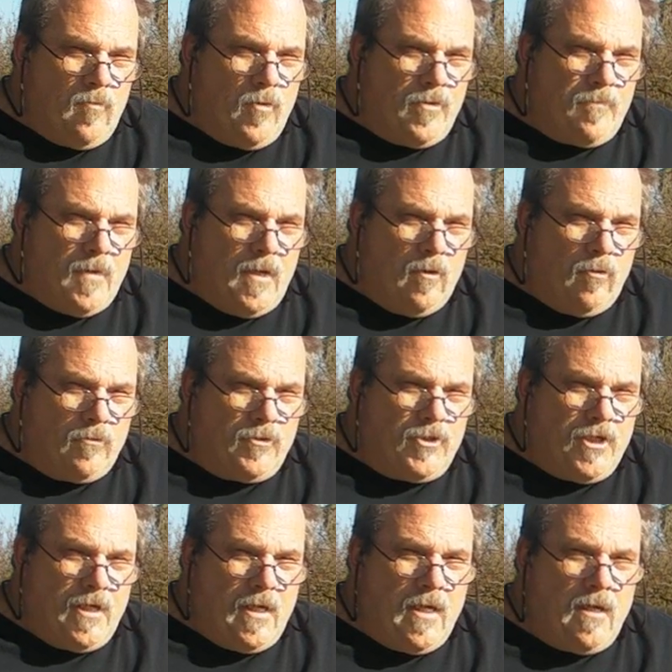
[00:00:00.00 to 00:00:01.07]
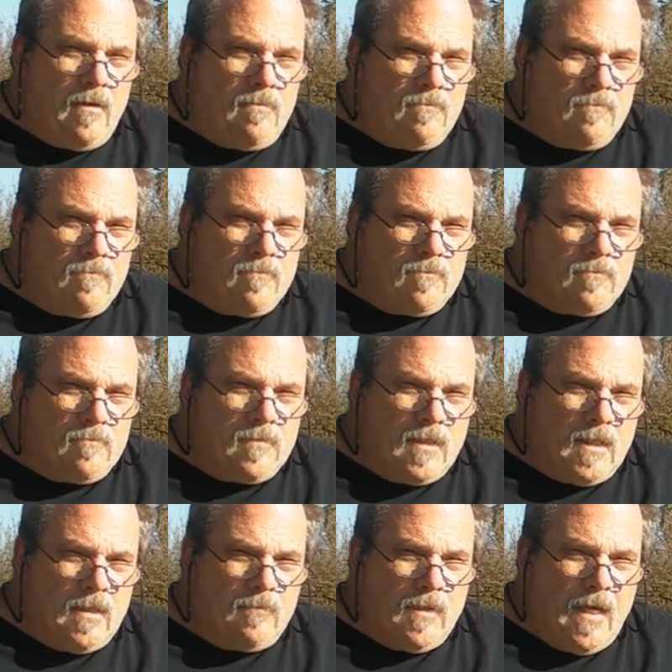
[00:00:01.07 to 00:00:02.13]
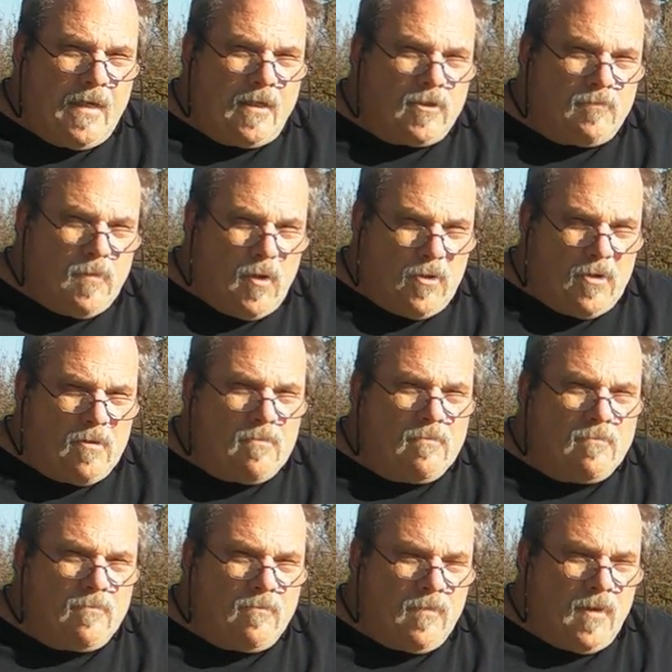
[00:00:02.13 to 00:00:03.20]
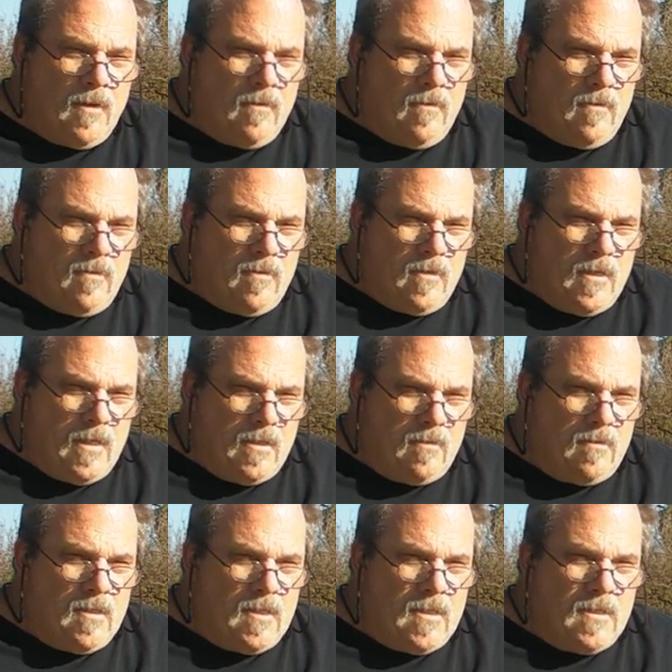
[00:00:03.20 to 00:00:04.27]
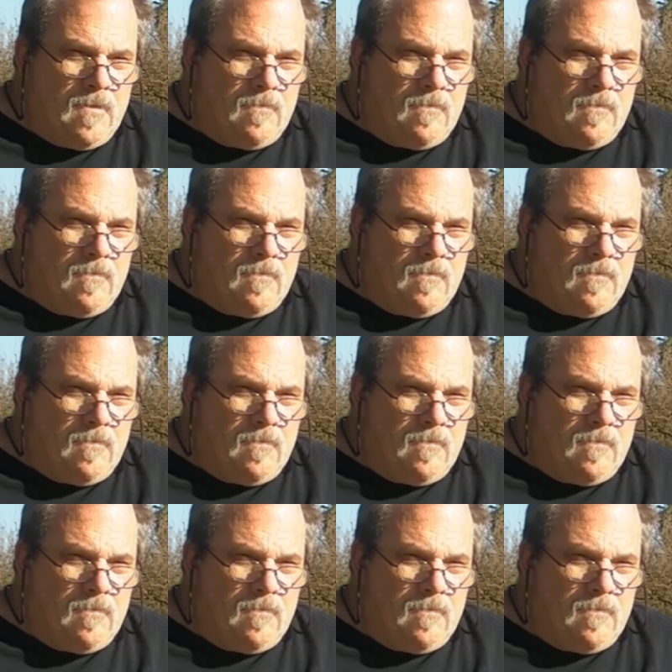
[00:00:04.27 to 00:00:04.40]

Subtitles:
with my old GE 9-inch motor and